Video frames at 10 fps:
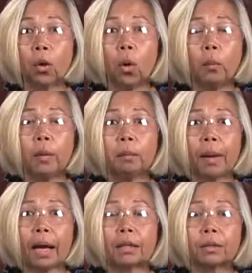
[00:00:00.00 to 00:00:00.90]
an open
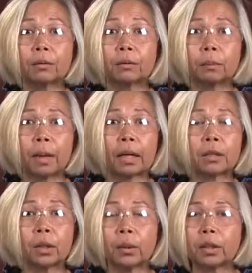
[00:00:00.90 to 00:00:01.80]

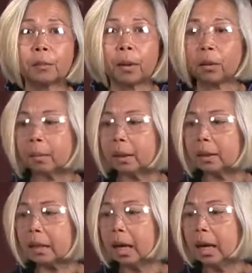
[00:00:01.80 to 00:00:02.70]
PASCO
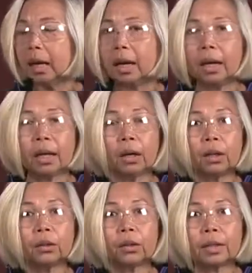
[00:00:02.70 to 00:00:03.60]
experiment, and
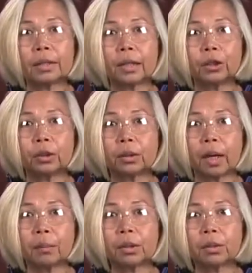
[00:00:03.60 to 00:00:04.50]
under Essential
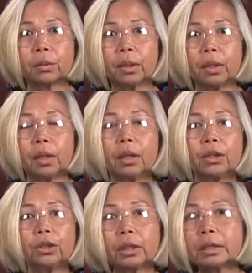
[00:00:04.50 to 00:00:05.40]
Chemistry,
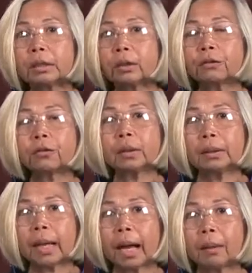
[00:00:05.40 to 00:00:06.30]
just look for
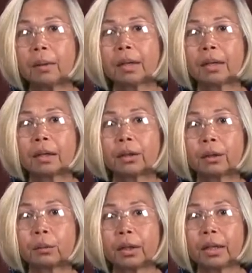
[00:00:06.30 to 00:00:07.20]
Lab
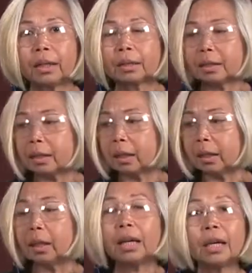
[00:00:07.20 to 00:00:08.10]

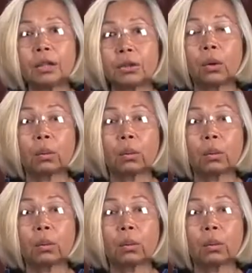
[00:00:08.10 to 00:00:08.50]
3C. It is